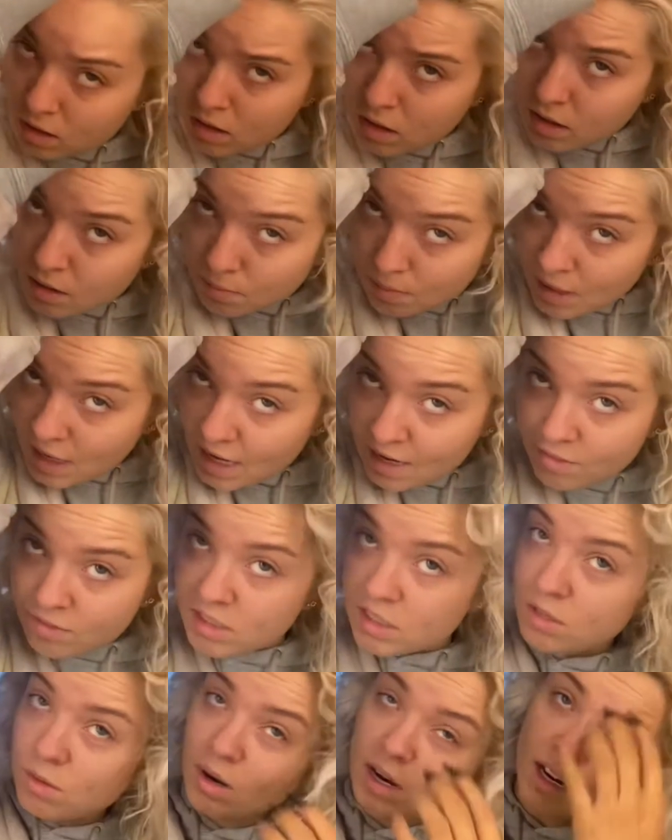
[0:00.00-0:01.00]
My hair
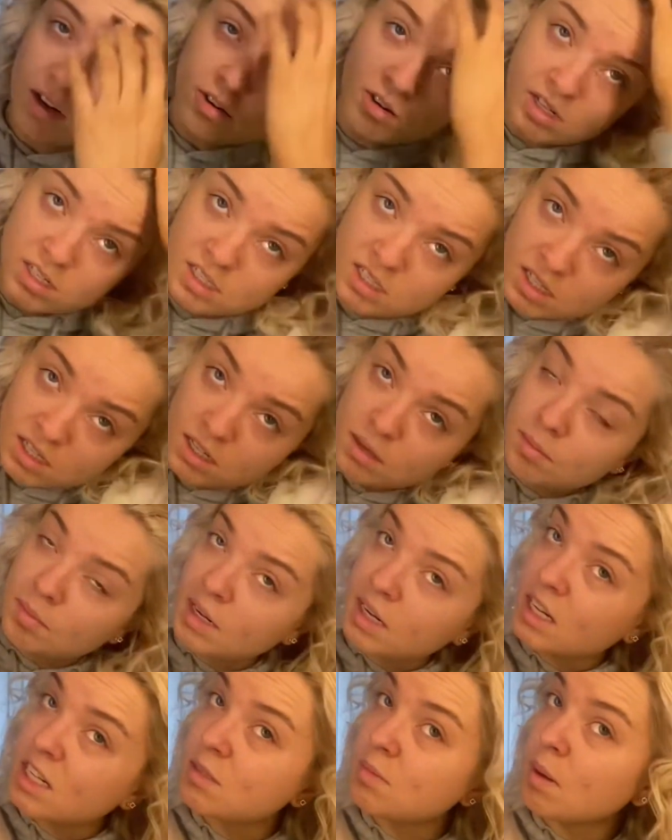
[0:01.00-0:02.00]
is quite greasy at the
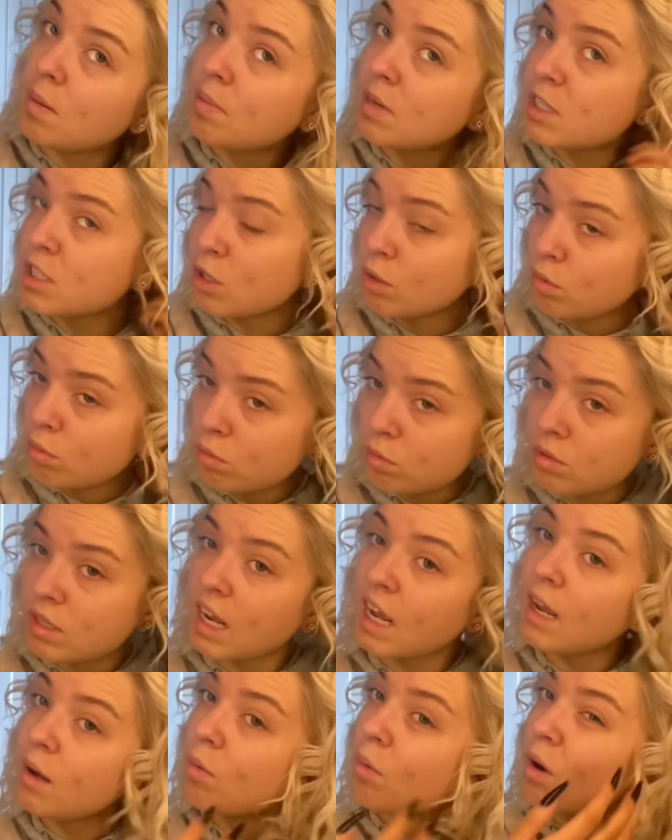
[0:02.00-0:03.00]
minute. It's maybe two
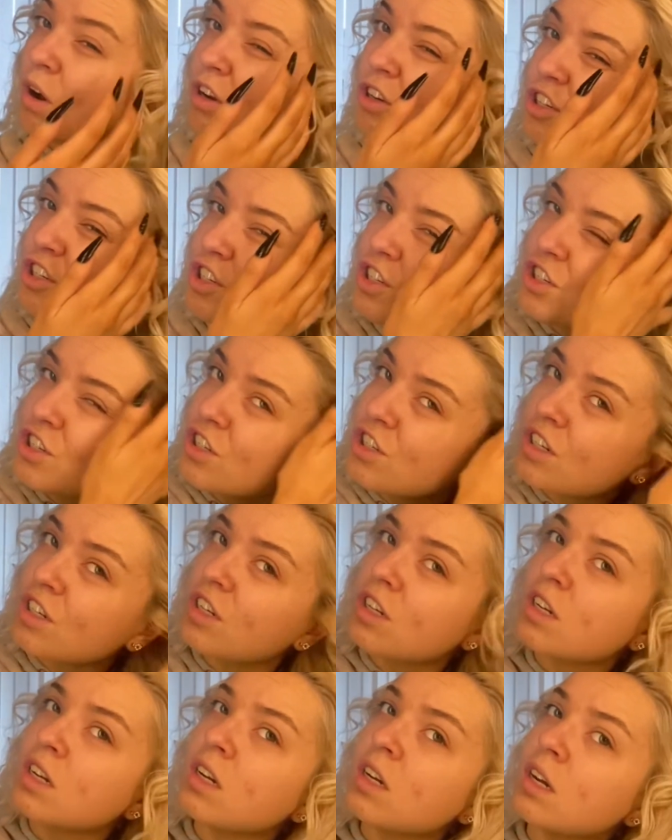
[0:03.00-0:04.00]
day washed.
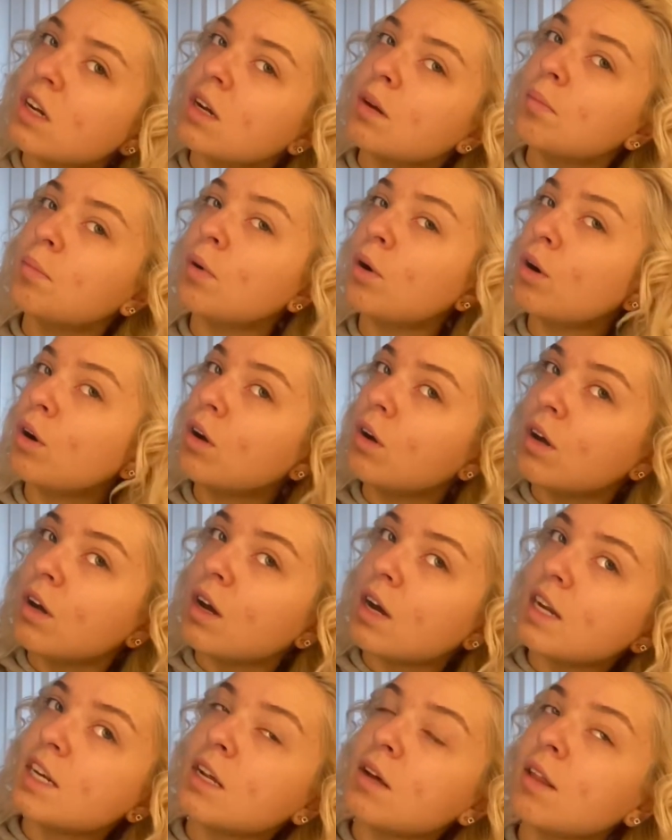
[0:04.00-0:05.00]
But
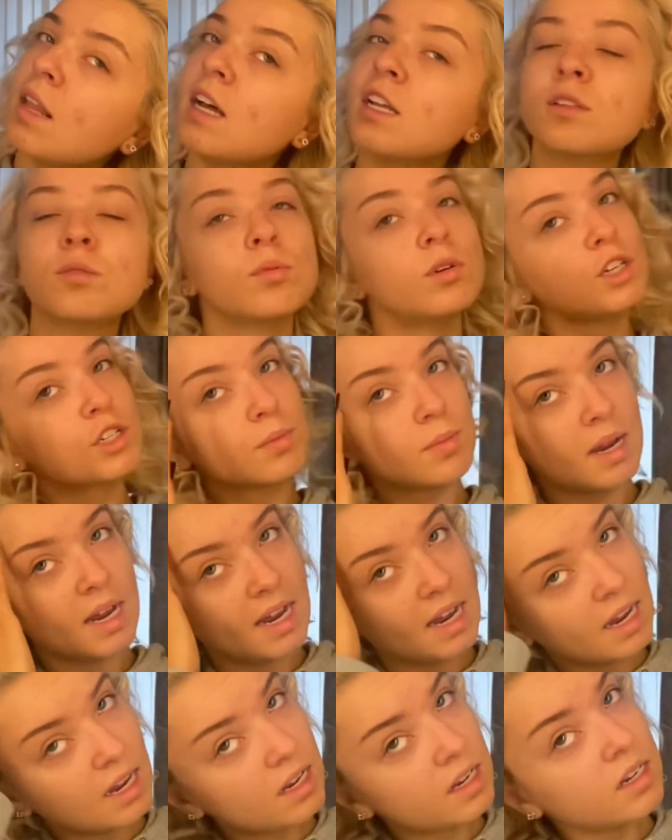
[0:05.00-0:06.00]
I don't like to wash my hair